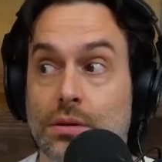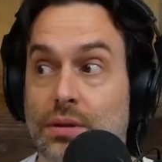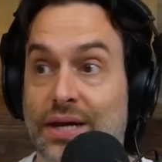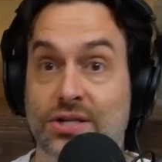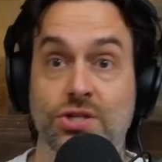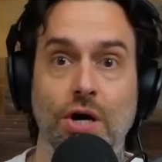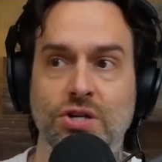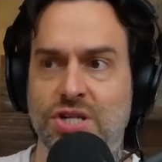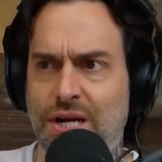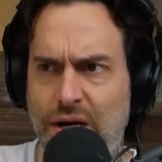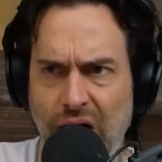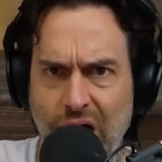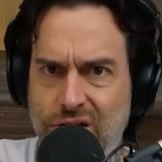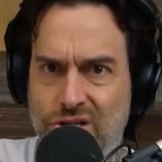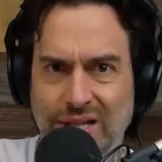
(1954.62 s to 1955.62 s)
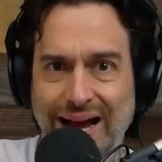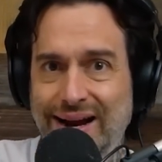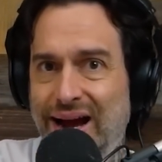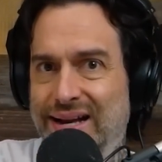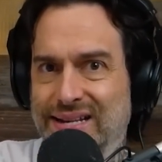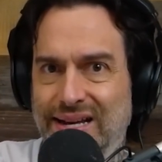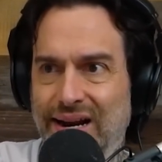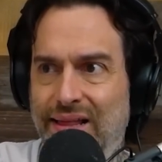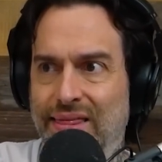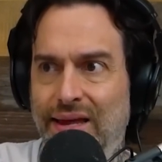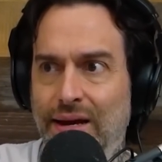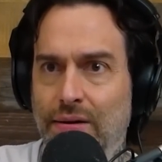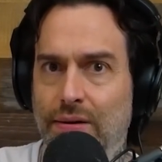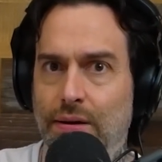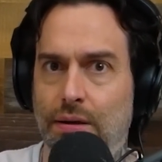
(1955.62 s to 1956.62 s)
Like Starsky and Hutch, that guy did, I
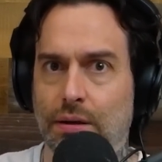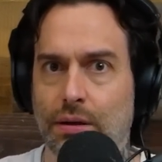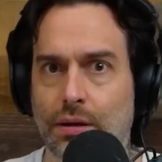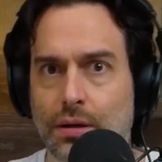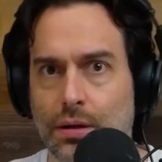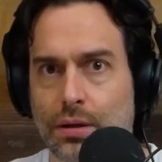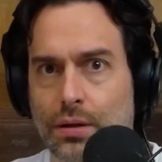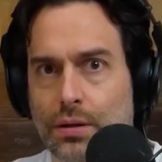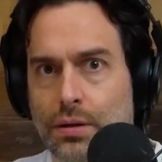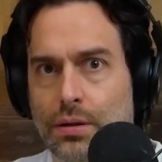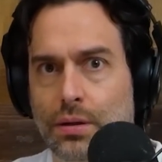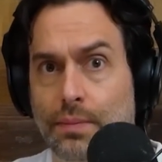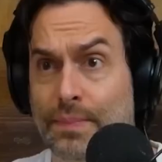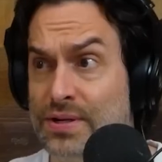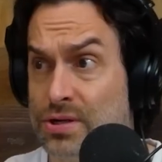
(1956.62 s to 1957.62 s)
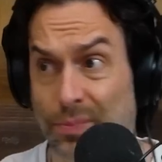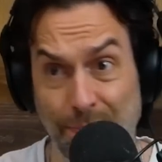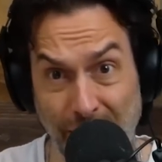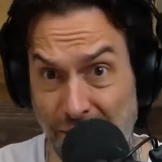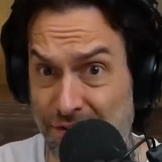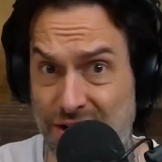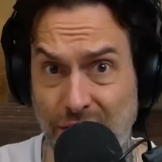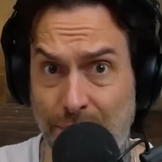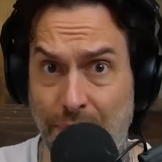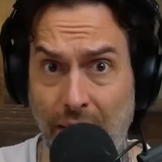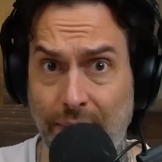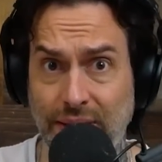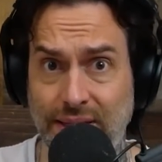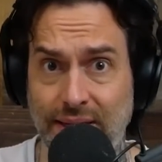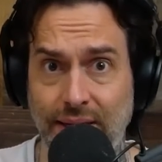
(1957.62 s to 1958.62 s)
think. Mr. Belvedere
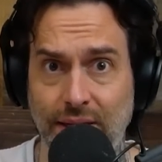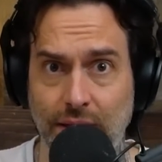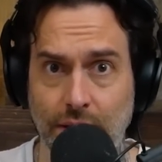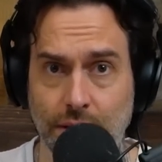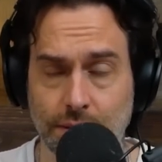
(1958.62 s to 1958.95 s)
probably did.